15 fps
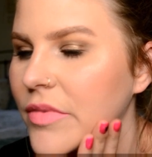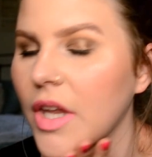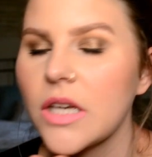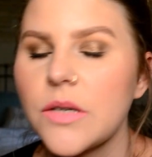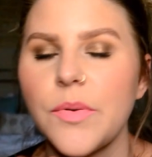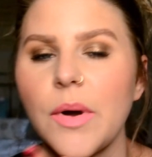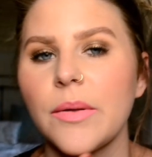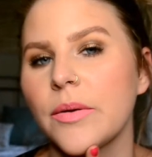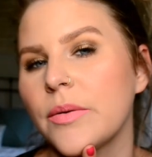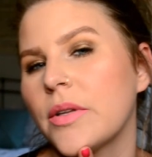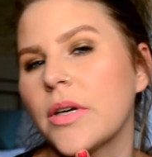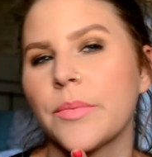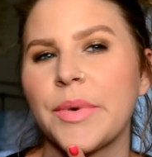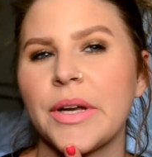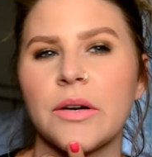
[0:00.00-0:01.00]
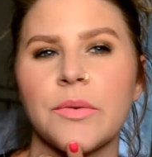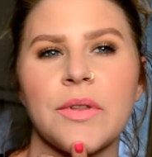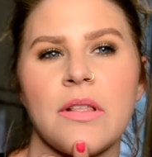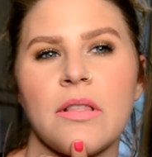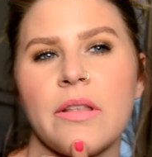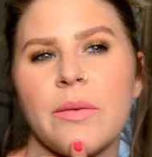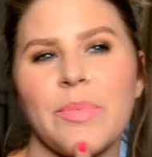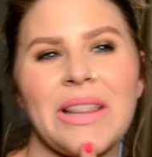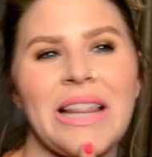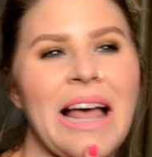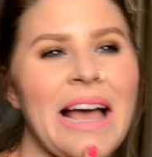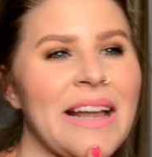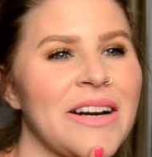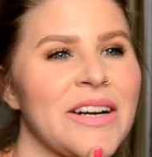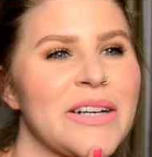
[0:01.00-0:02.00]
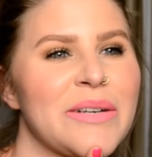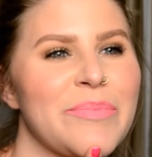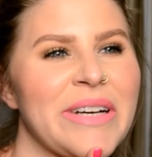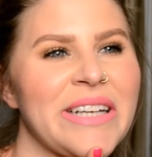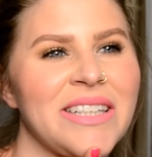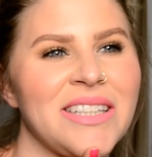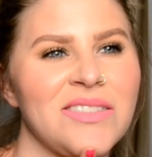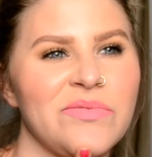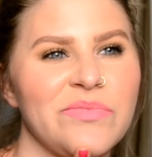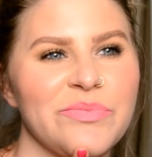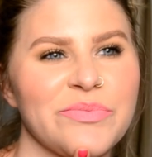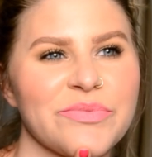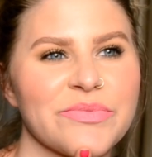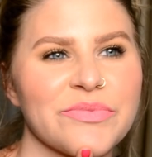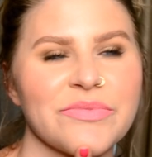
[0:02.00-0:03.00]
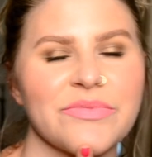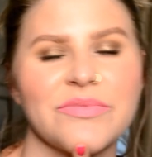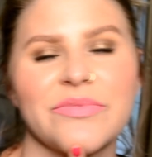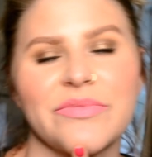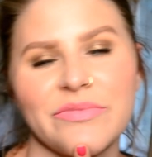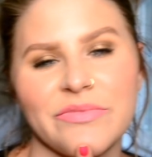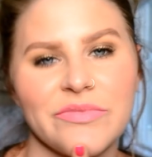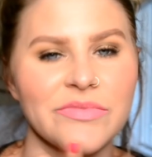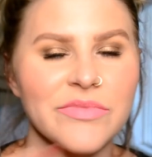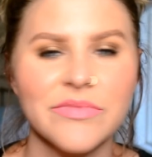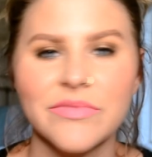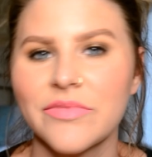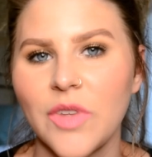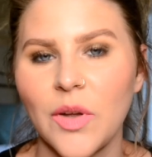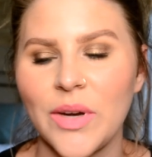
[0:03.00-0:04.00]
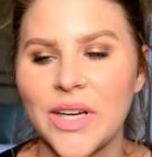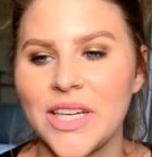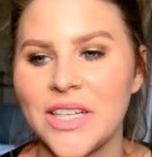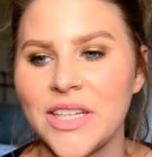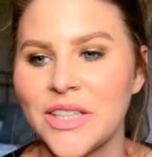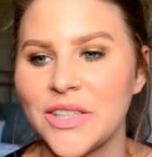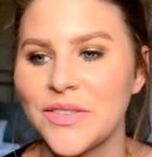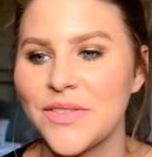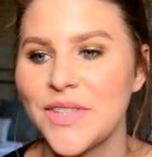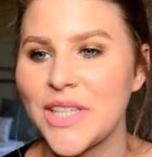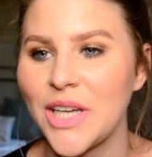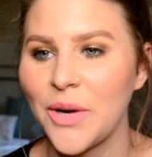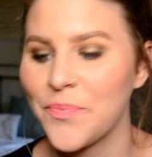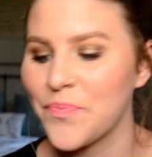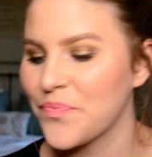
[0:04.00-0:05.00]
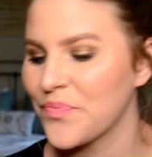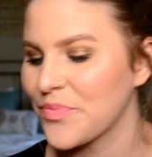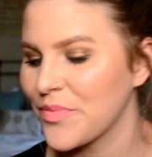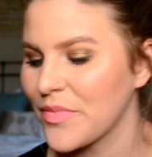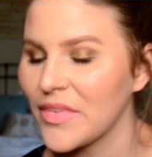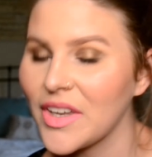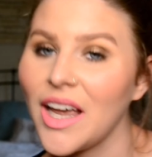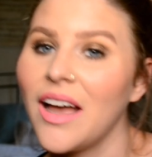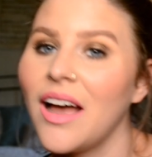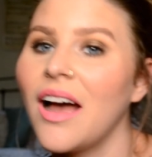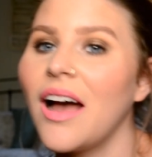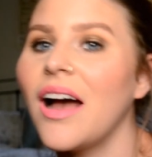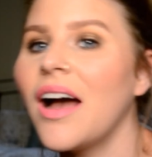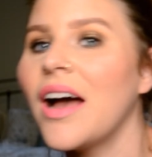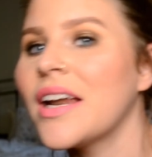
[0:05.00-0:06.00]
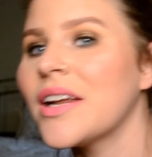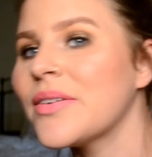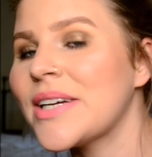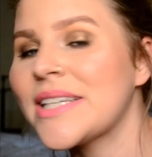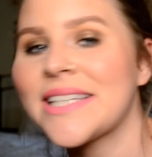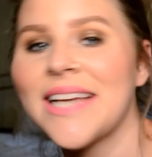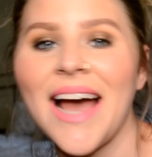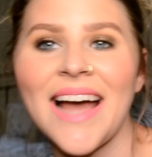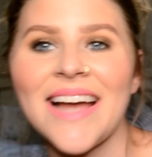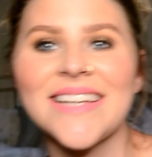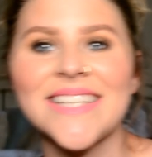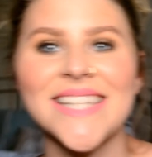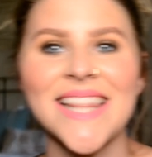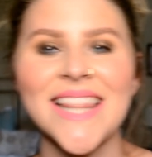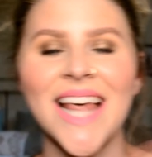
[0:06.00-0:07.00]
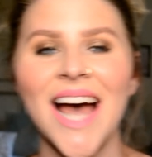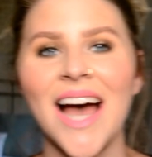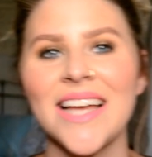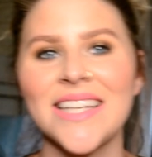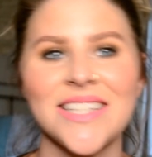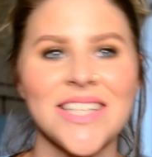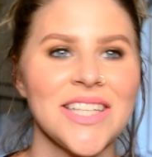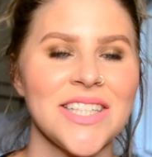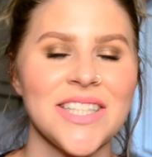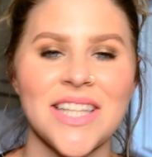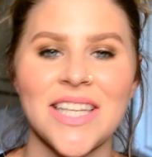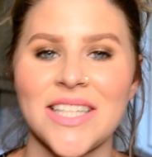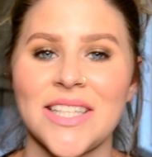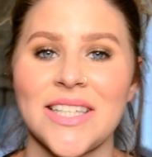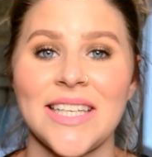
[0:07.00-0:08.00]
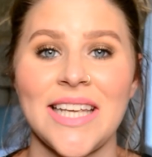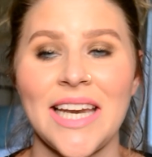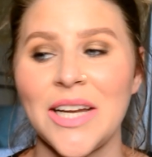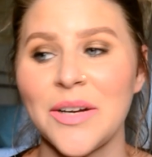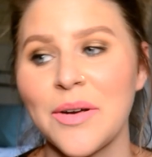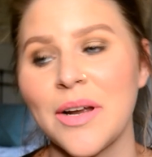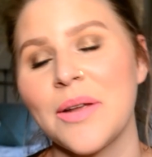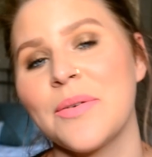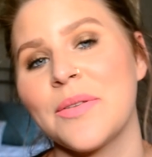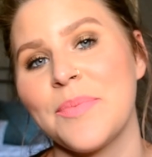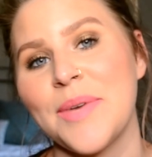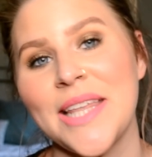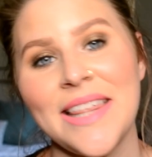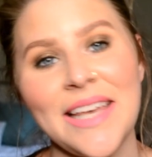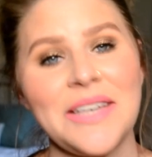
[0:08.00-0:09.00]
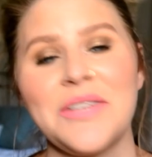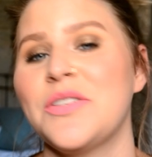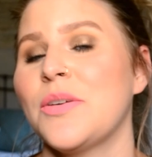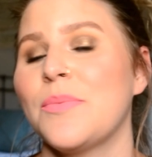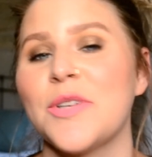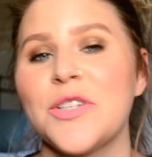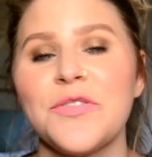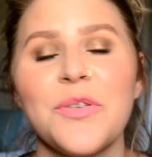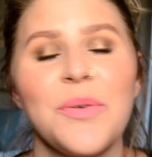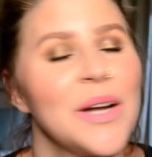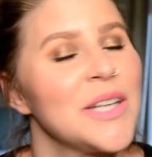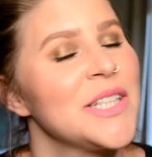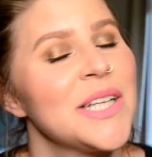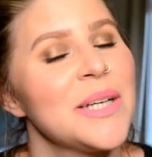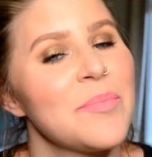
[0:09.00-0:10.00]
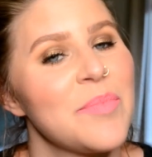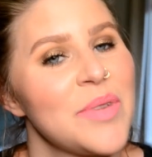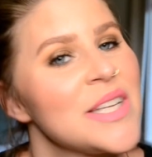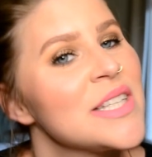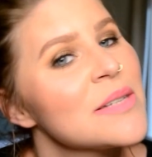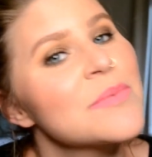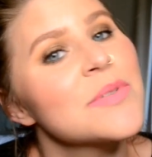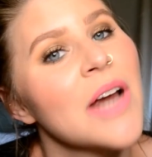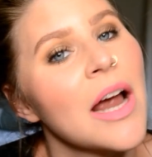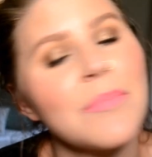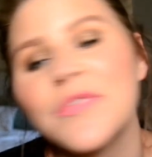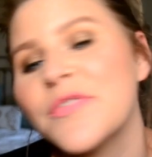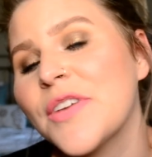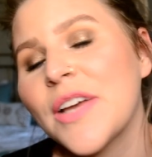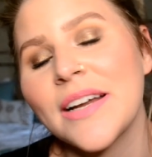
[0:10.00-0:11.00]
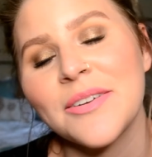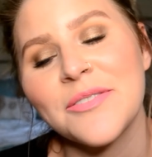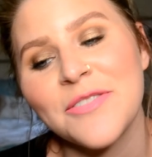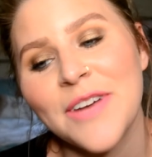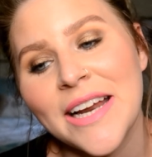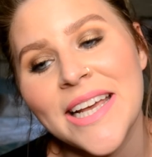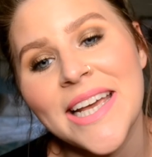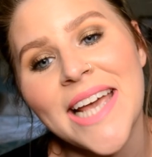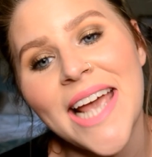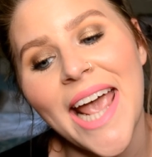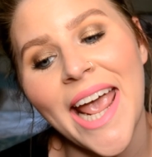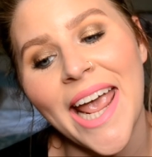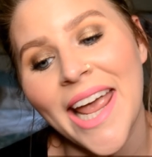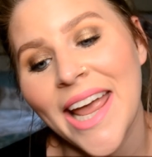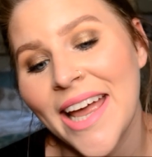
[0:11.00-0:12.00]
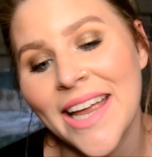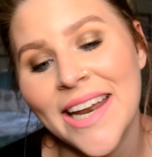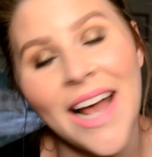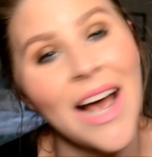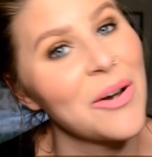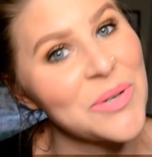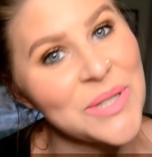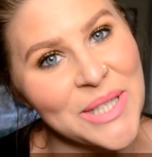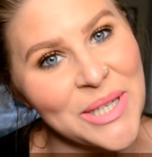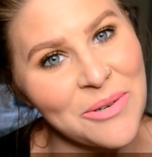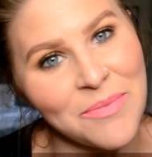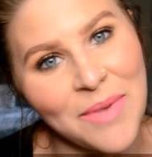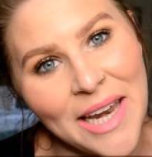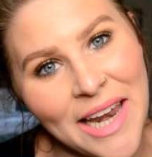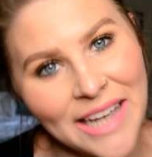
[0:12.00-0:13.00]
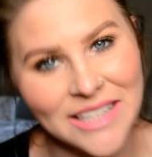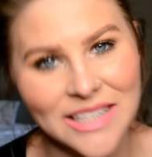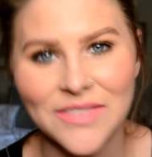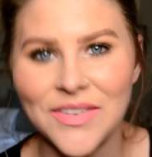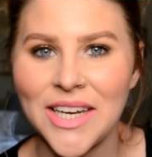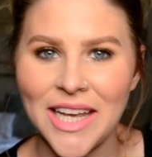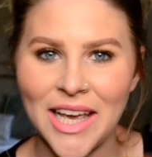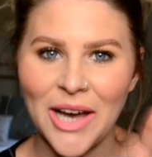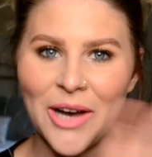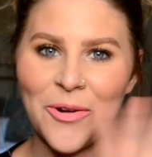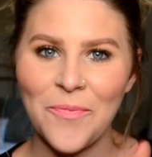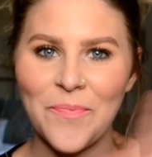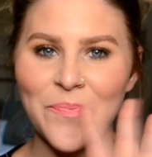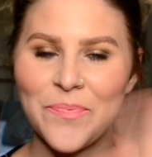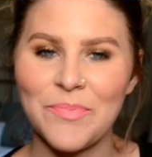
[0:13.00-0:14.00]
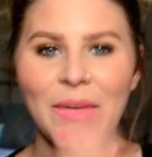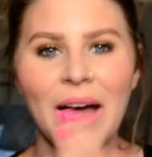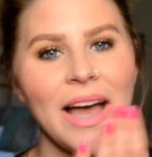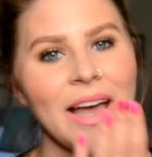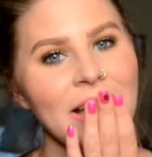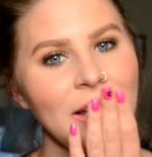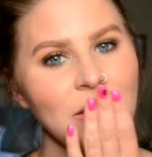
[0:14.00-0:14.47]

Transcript: This probably would look better with a lip liner, but what can you do? So anyways guys, that is just this getting ready with me. Thank you so much for watching. Please subscribe if you haven't already, and I will see you in my next video. Bye!